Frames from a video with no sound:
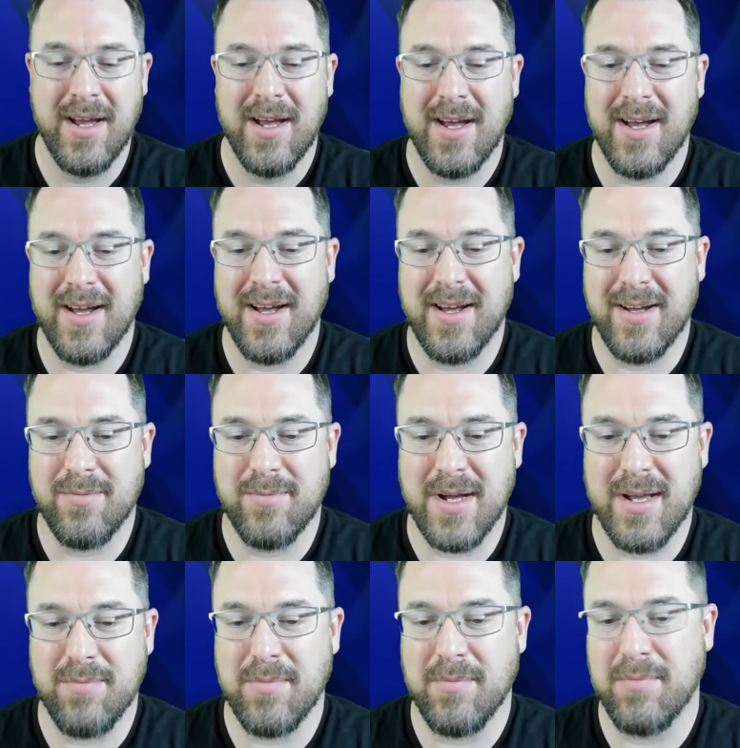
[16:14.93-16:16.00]

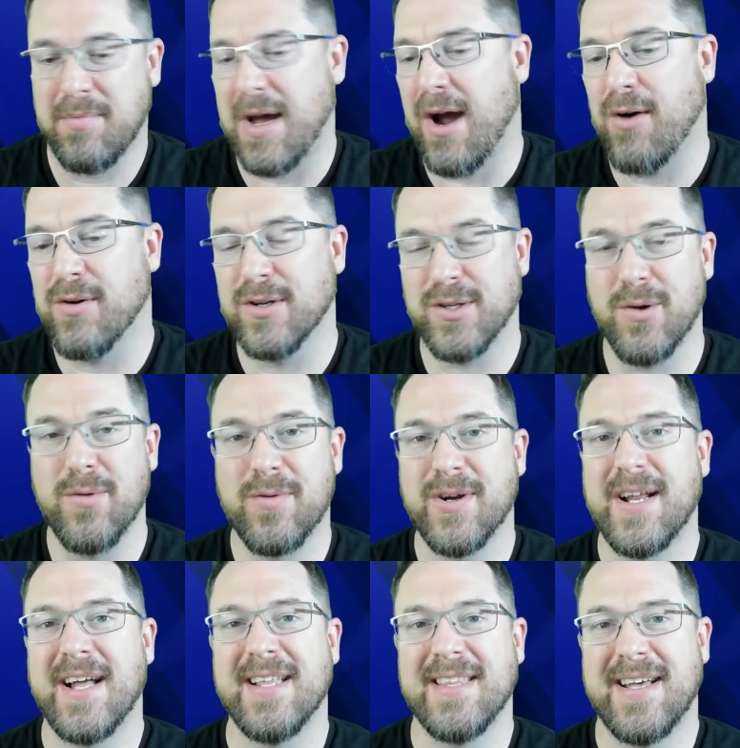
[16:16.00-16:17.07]
My power is over
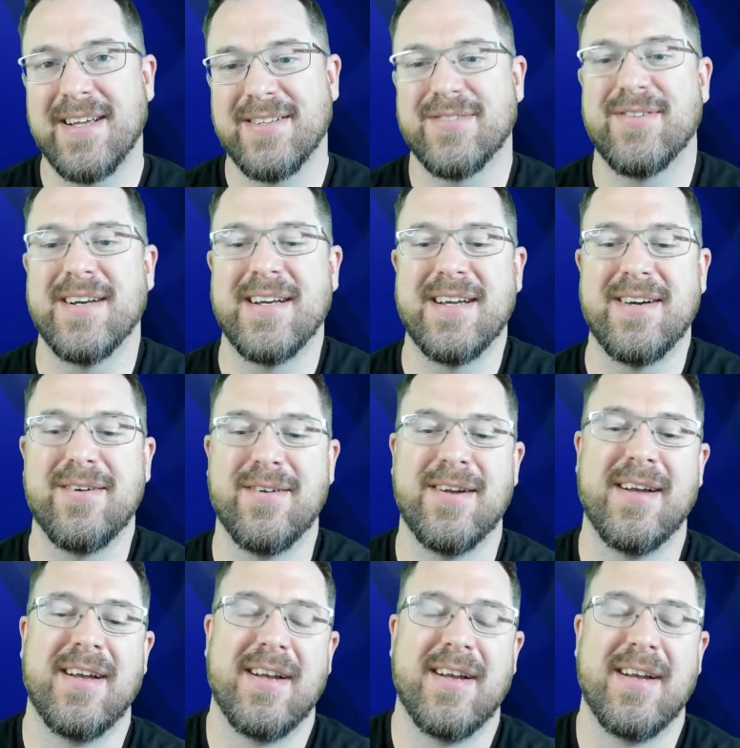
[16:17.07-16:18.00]
9,000 right now.